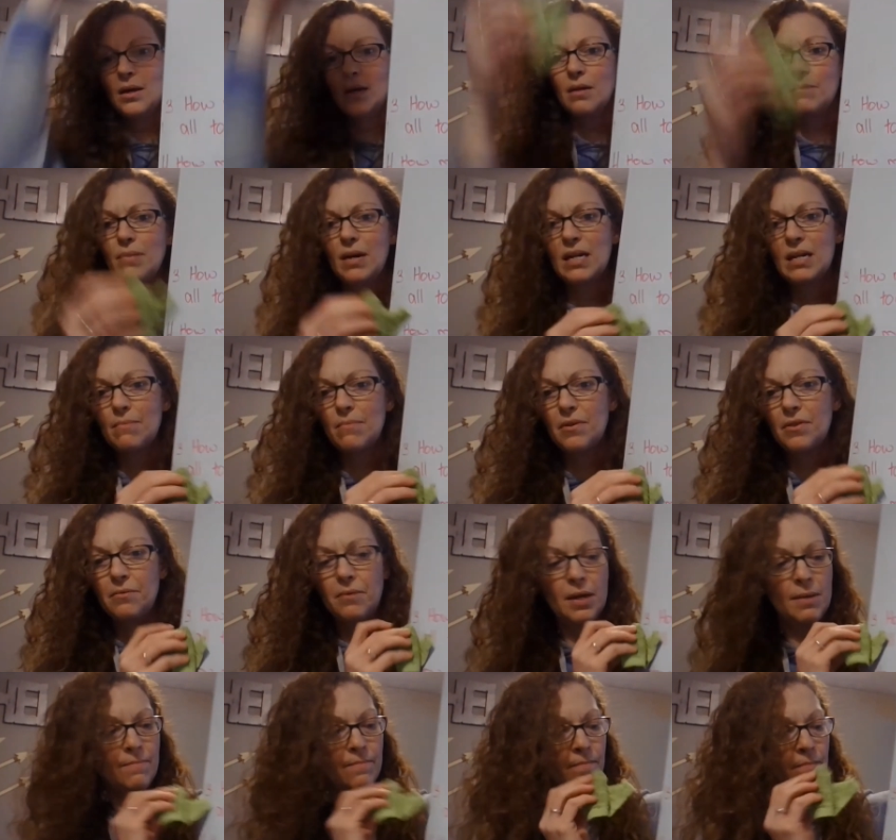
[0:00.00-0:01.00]
Goodbye, number
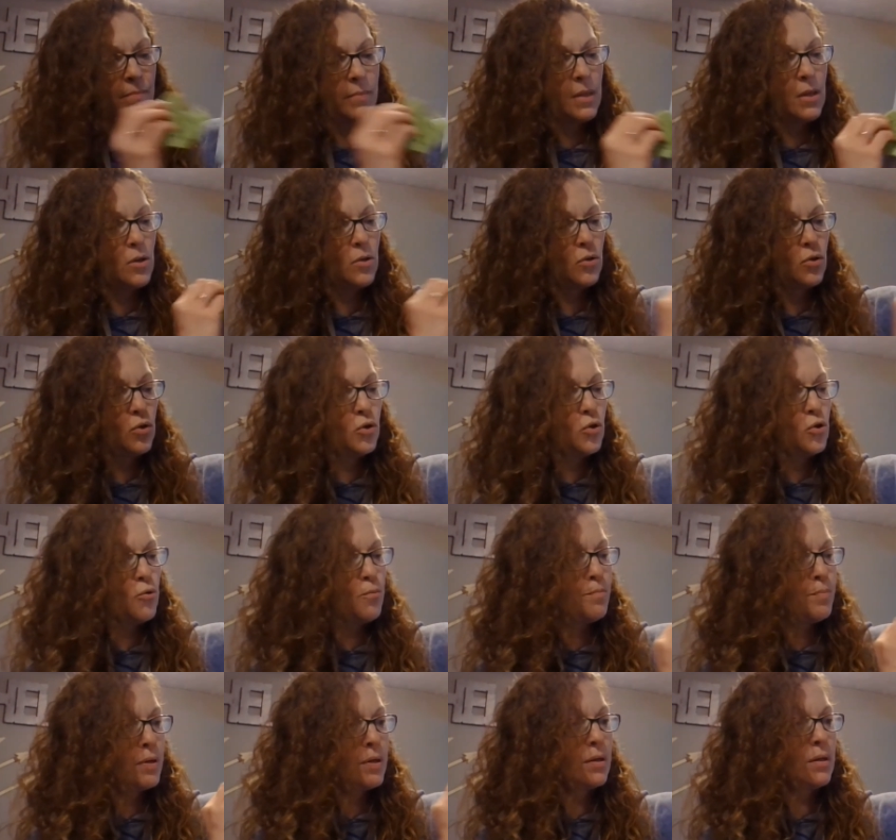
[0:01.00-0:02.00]
3.
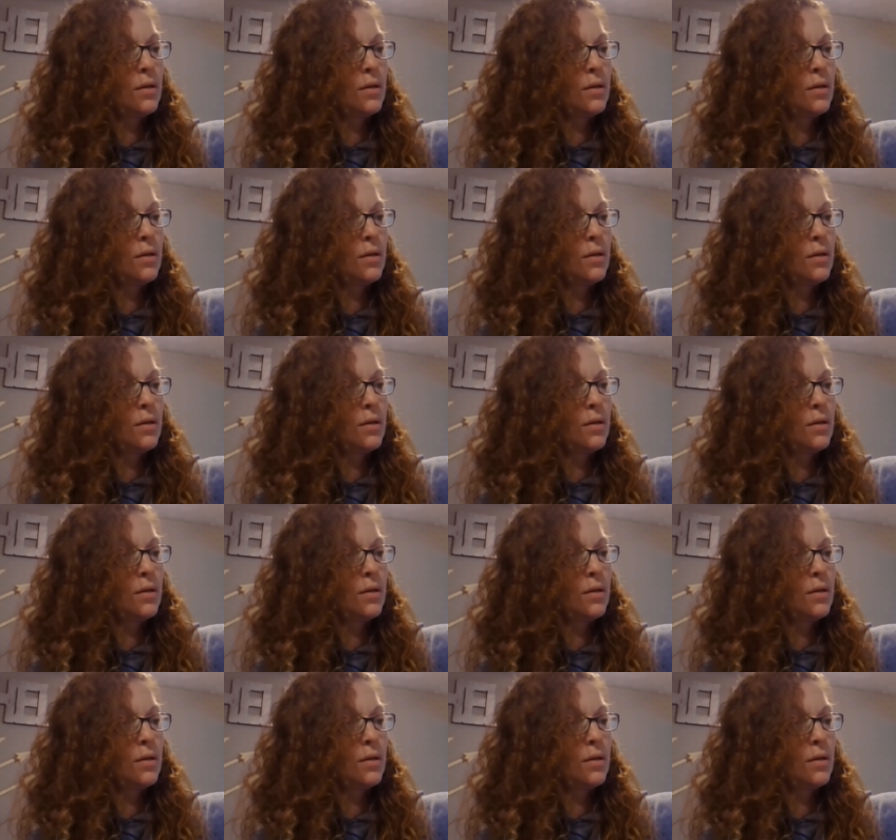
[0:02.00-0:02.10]
Soup.